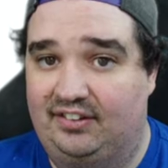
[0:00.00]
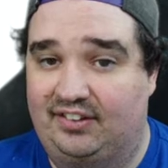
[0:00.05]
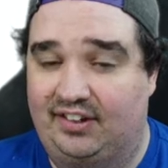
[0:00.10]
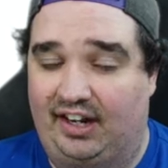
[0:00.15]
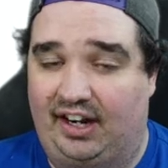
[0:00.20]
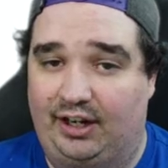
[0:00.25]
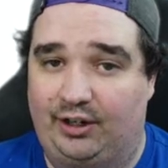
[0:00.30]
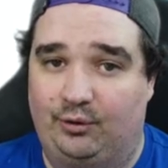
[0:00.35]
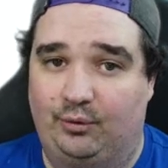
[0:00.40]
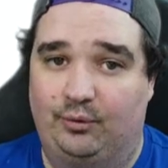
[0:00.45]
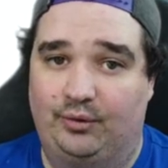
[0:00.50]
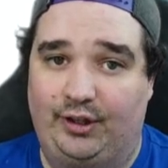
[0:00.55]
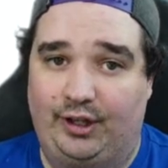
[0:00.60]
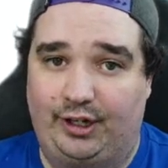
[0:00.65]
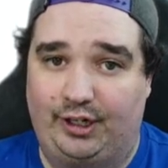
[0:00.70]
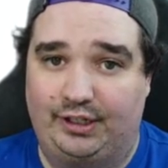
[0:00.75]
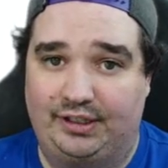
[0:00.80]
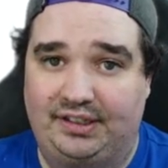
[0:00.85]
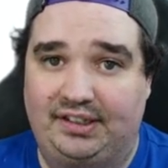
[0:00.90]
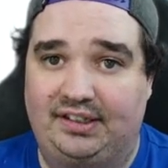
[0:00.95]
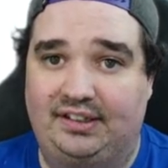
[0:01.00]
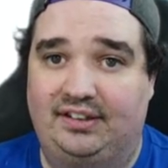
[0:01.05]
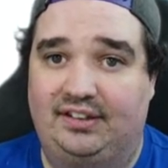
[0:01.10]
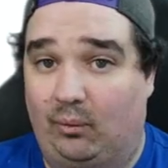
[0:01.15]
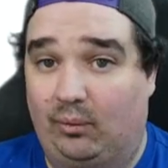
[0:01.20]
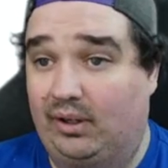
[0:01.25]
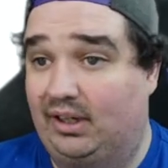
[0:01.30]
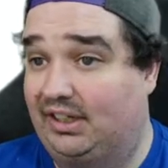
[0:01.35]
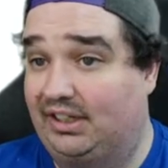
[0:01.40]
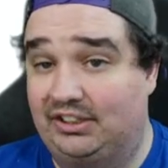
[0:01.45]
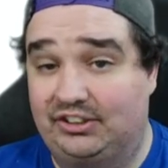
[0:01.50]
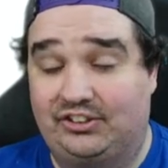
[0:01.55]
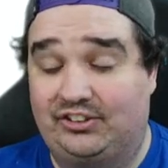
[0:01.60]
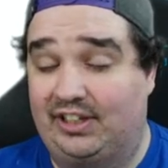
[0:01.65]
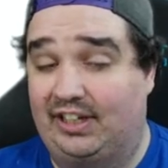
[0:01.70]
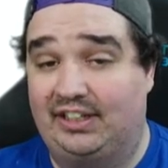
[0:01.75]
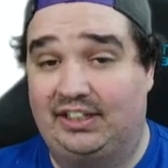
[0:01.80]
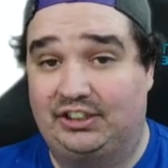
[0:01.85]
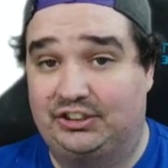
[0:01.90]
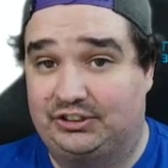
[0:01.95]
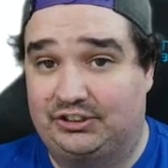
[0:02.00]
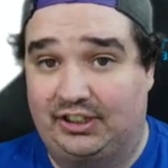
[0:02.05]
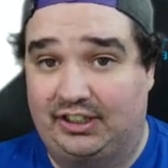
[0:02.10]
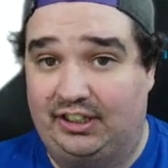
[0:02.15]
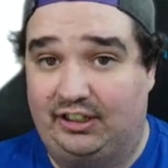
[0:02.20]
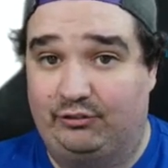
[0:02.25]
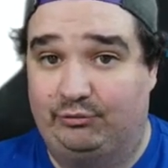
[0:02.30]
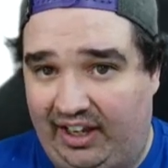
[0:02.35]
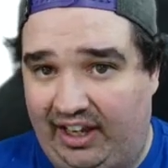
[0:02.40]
the angle that I need, or I can stand it straight up.